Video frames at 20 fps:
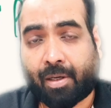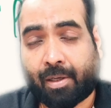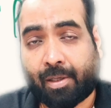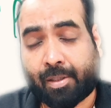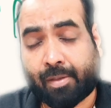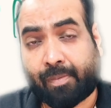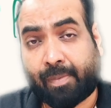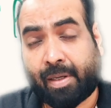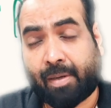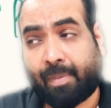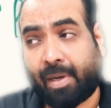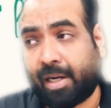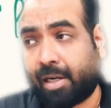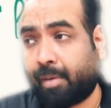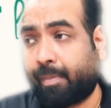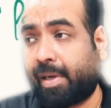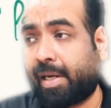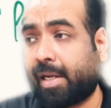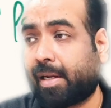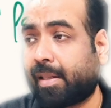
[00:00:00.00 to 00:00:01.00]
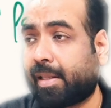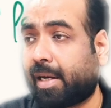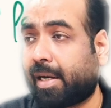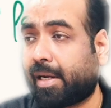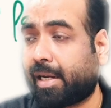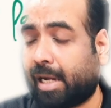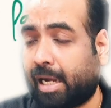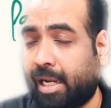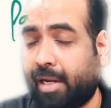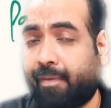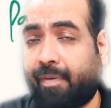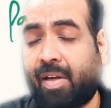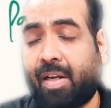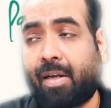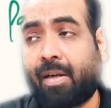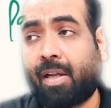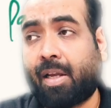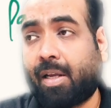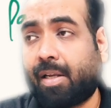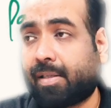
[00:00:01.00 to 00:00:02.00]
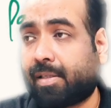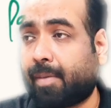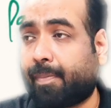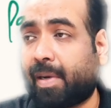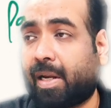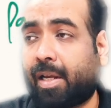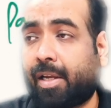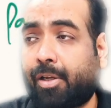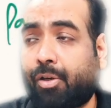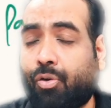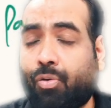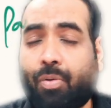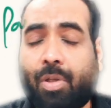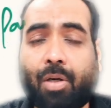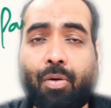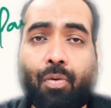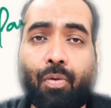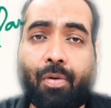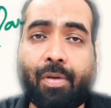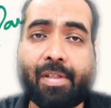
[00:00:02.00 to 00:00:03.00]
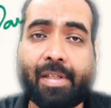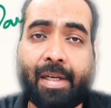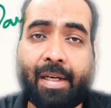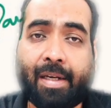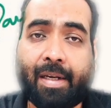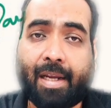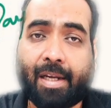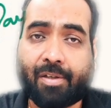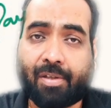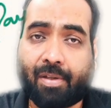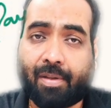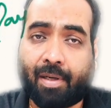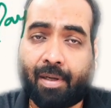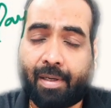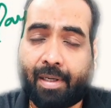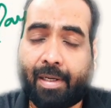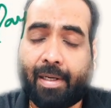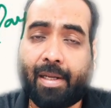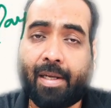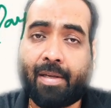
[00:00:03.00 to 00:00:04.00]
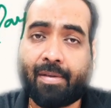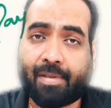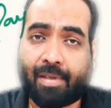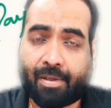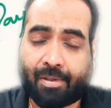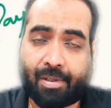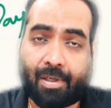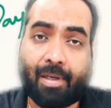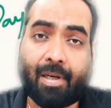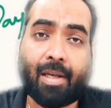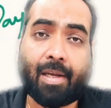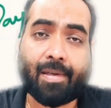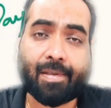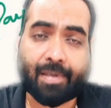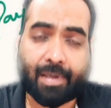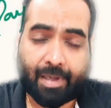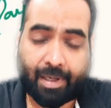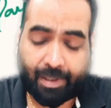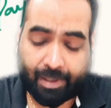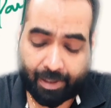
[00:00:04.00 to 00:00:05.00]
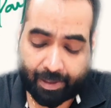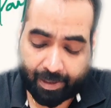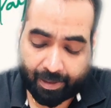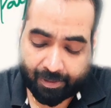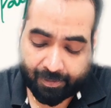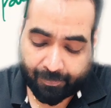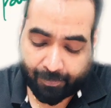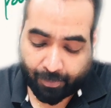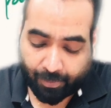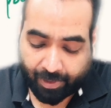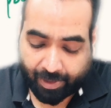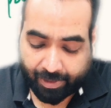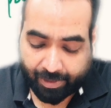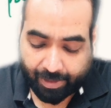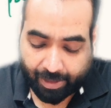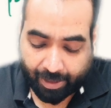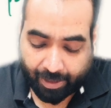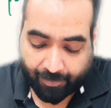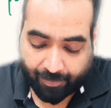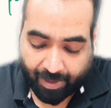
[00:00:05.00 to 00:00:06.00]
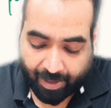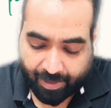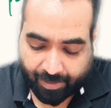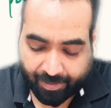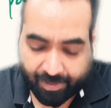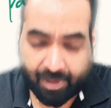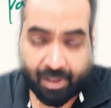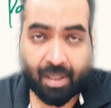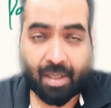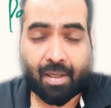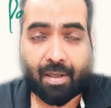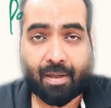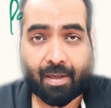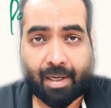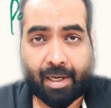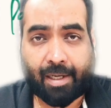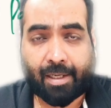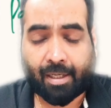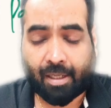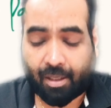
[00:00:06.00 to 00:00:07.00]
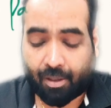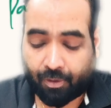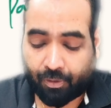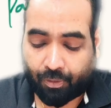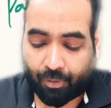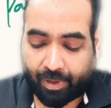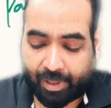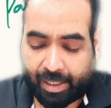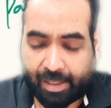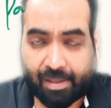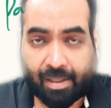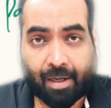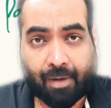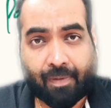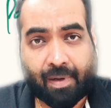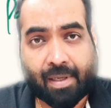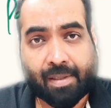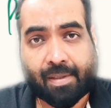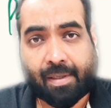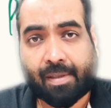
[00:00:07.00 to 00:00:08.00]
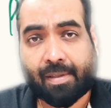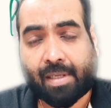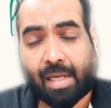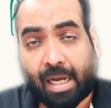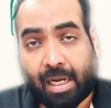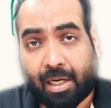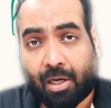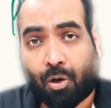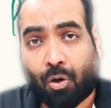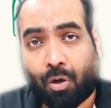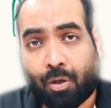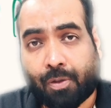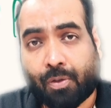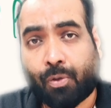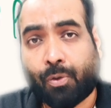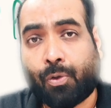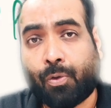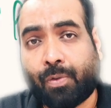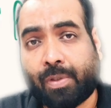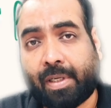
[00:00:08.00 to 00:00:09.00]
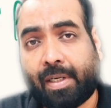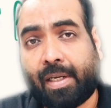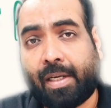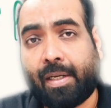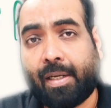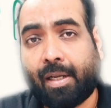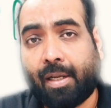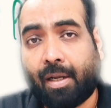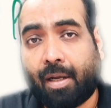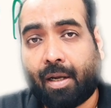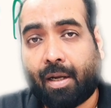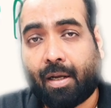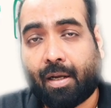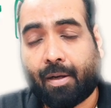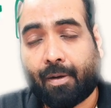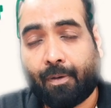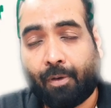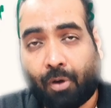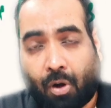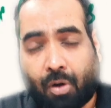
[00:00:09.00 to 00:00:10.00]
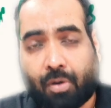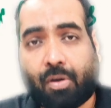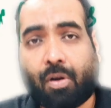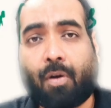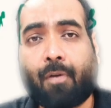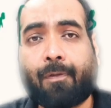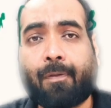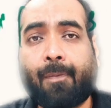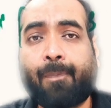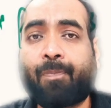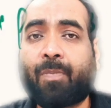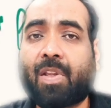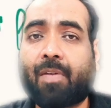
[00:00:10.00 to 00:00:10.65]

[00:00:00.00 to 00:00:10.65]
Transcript: the customer by committing that I will supply you the goods in next 30 days, 60 days, 90 days for this advance, right? So these advances are also usually knocked off